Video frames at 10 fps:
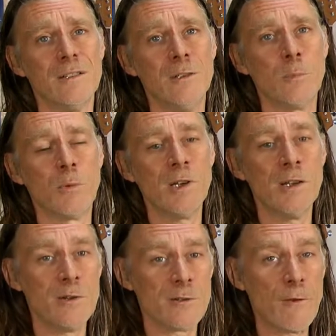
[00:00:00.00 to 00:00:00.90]
Probably
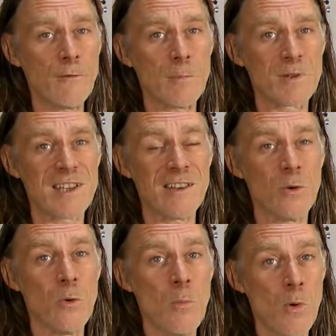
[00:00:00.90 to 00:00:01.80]
lose 50%
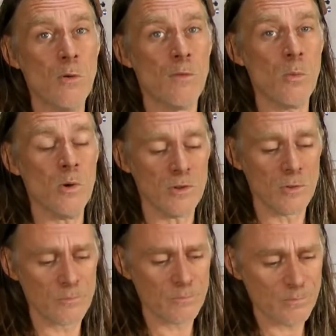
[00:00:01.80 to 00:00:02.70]
or more of the wood.
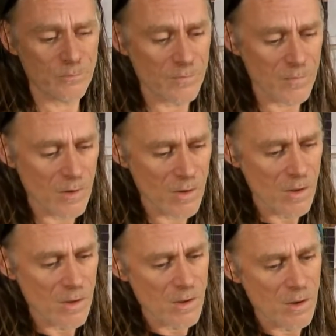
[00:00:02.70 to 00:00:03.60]

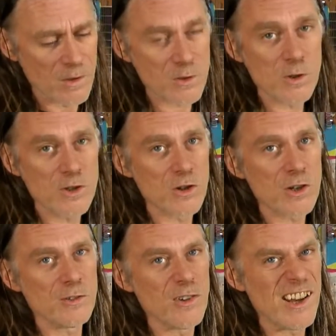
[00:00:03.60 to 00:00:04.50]
It's quite
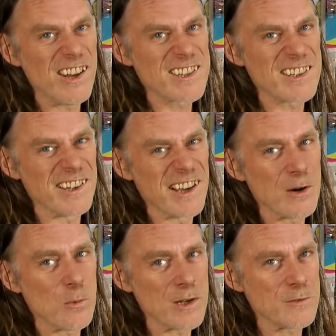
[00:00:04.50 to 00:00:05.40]
shocking really, isn't it, how
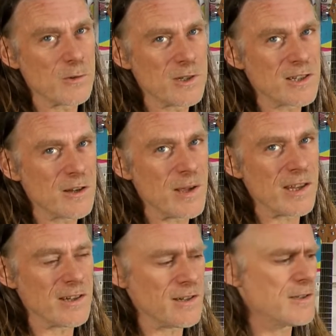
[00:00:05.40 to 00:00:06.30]
wasteful guitar
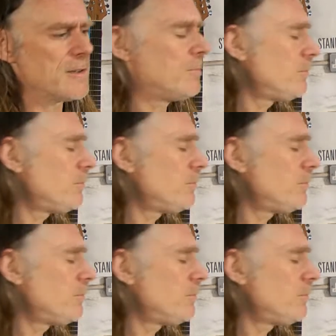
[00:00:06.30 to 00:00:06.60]
making is.